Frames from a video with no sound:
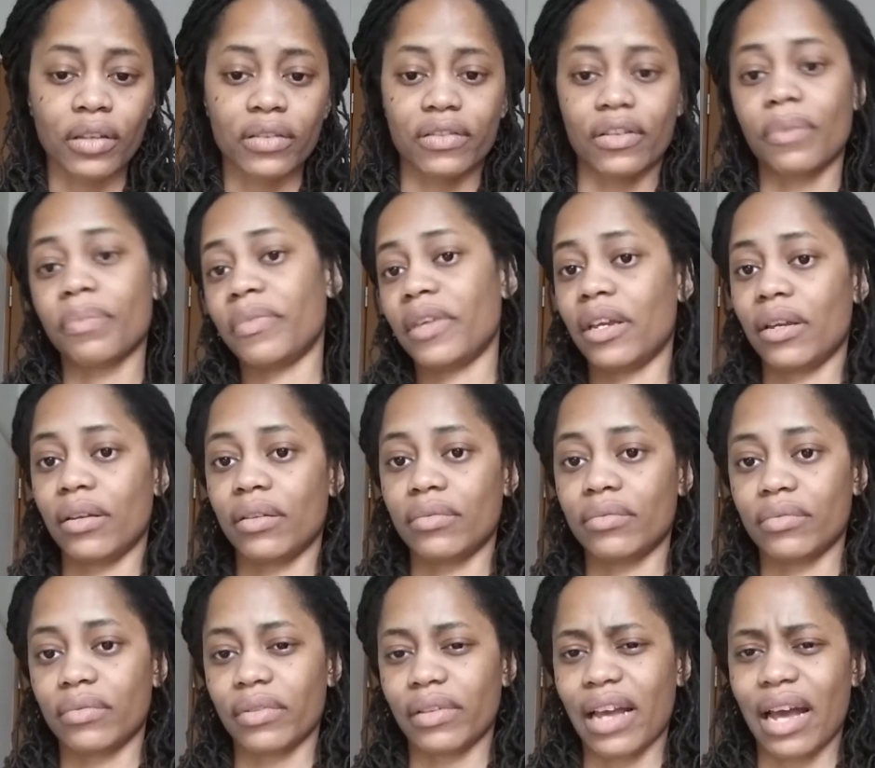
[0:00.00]

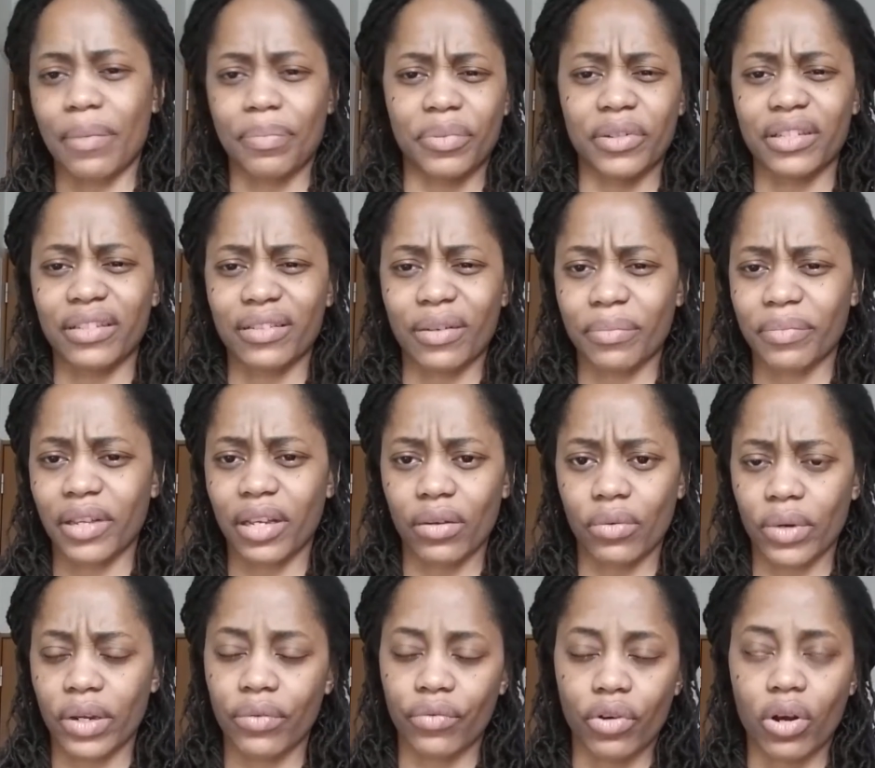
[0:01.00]
something happened, something
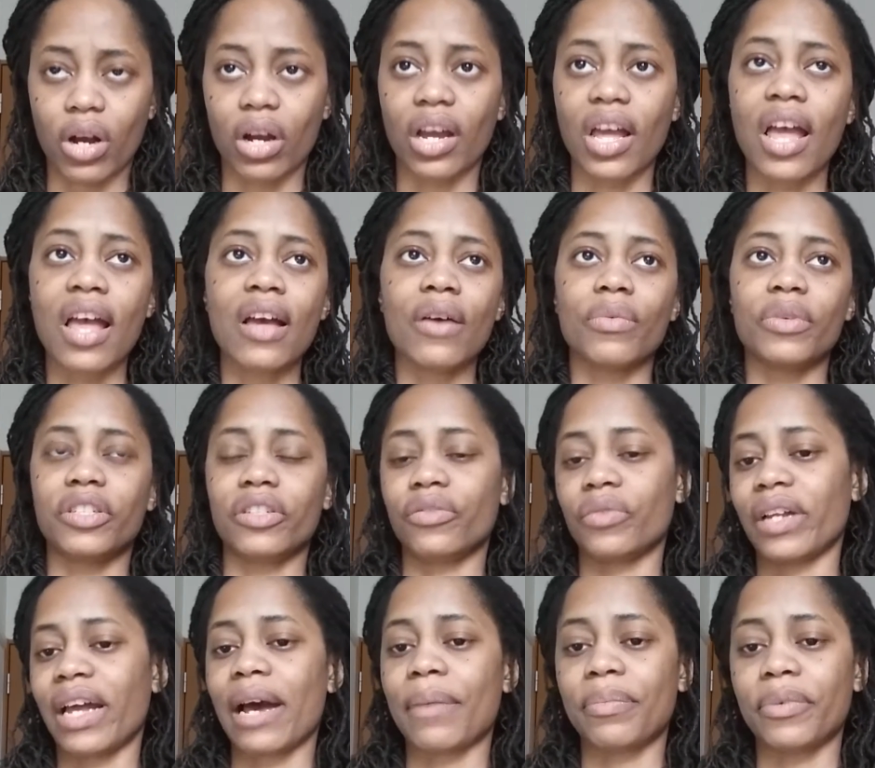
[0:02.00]
went wrong, which is
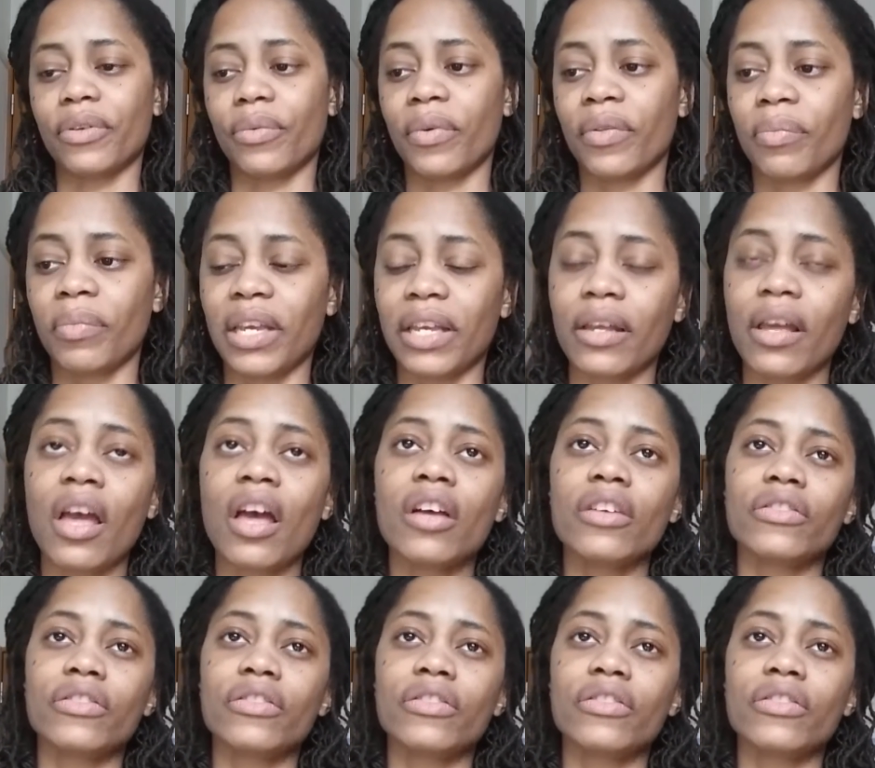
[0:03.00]
what happened with me.